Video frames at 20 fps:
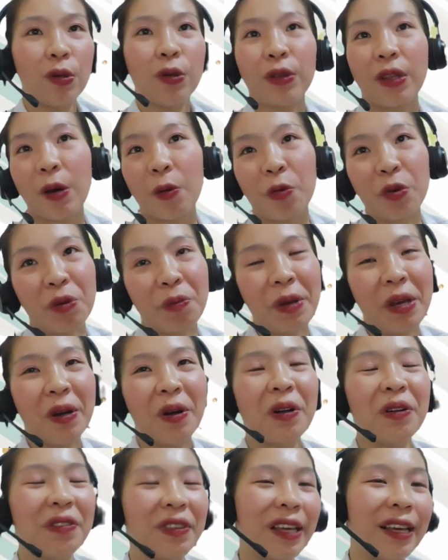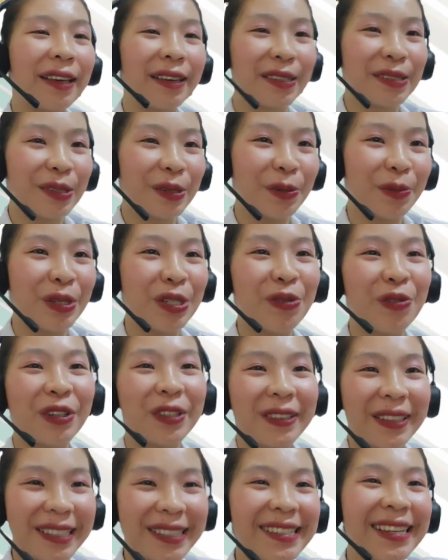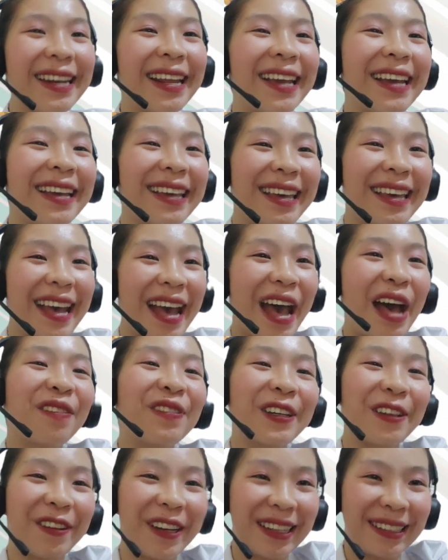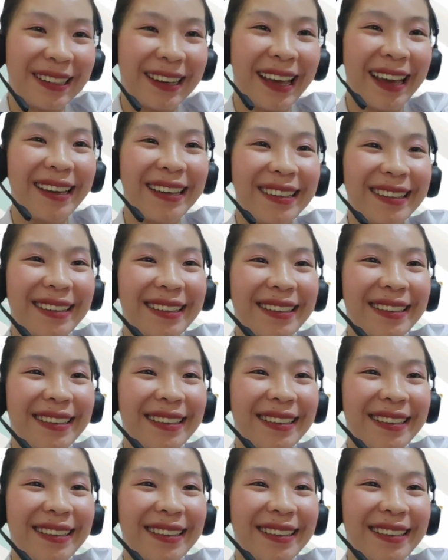So that would be all. Thank you so much for listening. Have a great day.